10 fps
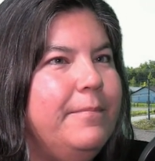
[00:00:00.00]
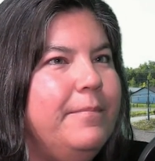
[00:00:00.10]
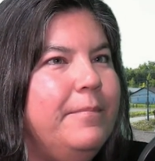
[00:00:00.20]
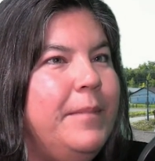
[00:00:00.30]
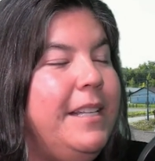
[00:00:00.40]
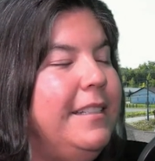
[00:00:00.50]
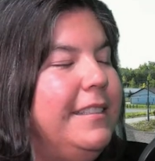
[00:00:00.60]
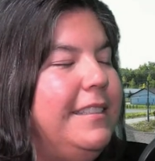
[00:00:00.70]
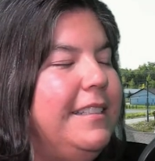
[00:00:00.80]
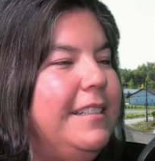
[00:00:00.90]

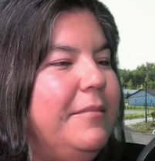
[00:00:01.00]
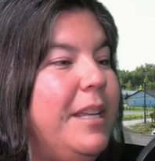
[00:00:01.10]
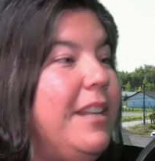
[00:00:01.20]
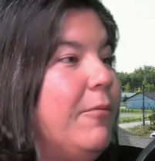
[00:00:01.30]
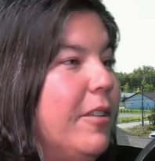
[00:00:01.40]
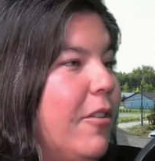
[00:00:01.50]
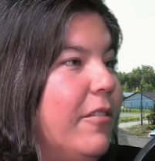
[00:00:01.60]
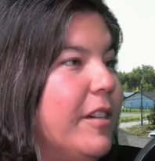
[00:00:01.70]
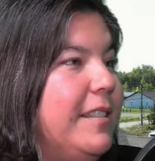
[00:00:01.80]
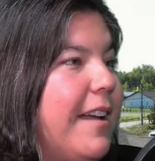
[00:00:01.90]
means meeting with all
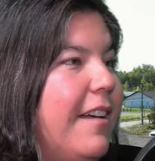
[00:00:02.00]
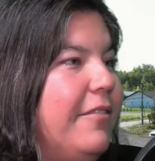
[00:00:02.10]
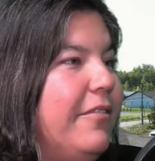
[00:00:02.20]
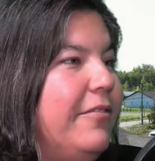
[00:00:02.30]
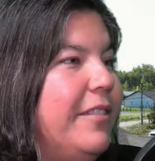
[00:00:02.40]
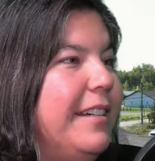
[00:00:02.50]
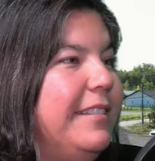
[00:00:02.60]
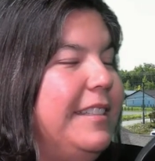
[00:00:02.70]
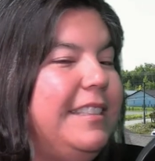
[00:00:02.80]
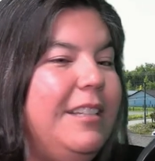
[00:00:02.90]
of our staff
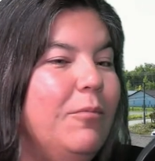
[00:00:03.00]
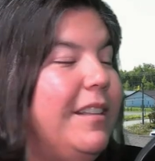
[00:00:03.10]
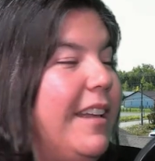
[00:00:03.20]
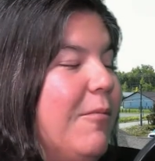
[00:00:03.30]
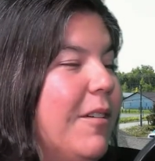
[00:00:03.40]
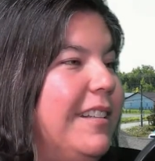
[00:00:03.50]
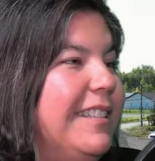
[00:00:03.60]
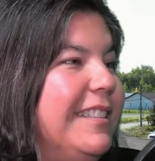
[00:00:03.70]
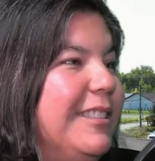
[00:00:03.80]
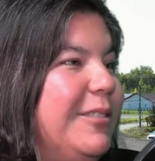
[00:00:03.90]
to see what they want in
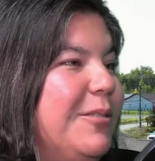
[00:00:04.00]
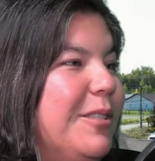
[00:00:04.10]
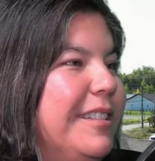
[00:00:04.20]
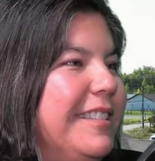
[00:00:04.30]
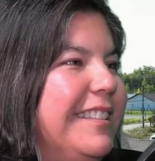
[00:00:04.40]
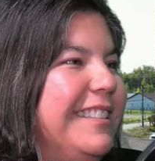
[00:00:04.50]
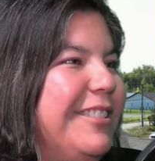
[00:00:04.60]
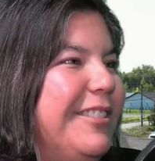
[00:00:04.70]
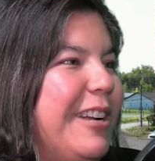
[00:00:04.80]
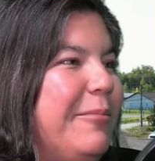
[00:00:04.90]
this school. And
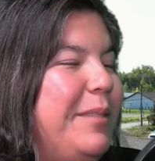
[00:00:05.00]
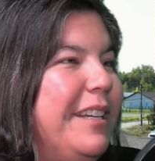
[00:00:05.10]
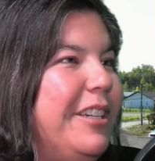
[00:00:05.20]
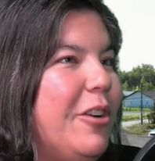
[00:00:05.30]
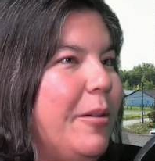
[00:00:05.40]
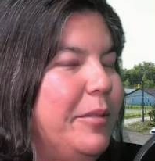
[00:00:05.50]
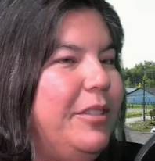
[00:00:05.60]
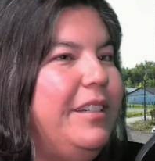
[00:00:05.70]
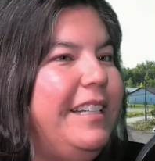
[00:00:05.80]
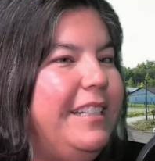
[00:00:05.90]
so that'll be a good
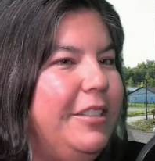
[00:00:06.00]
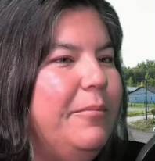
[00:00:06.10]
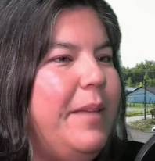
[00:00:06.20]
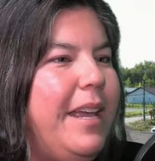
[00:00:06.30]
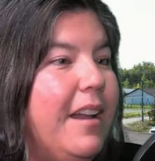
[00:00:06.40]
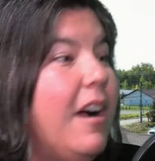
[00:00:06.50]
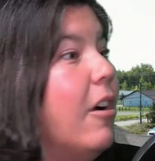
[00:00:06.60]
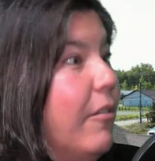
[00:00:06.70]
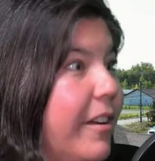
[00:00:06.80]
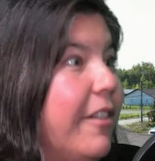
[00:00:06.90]
opportunity to make it
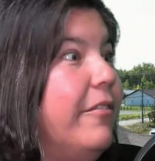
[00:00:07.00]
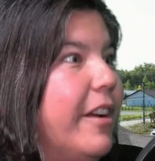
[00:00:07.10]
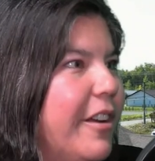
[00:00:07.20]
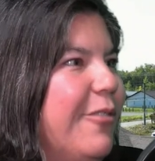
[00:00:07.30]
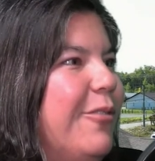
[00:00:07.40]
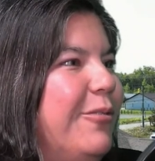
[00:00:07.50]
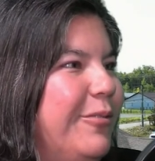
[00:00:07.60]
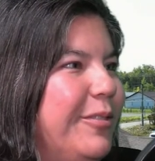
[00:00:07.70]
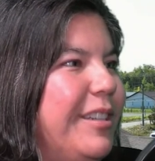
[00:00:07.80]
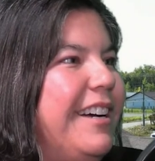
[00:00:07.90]
our very
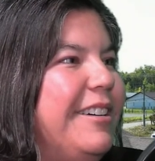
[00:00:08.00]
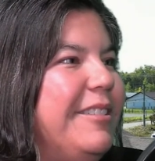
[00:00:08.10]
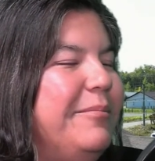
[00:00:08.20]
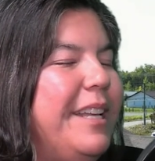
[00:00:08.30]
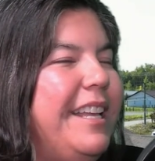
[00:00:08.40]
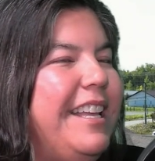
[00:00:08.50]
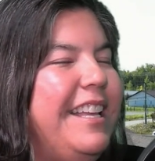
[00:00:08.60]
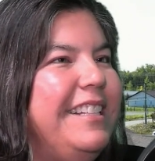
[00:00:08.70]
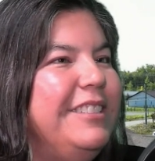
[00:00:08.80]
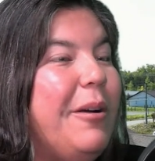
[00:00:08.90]
own.
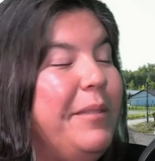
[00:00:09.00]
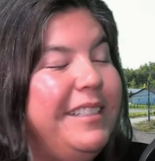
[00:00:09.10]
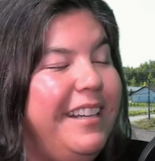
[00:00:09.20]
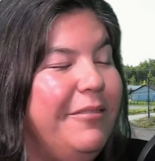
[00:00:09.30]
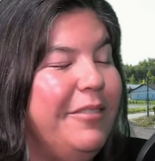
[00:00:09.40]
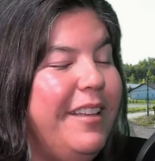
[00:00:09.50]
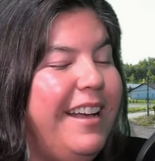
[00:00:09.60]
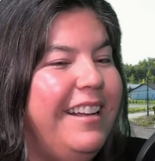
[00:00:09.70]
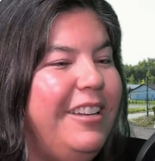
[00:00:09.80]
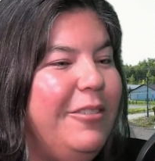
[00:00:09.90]
So I'm excited for that.
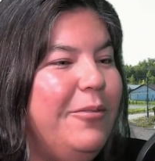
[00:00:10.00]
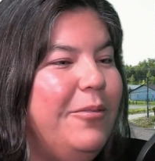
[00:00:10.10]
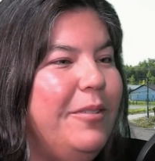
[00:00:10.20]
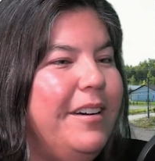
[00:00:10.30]
And I know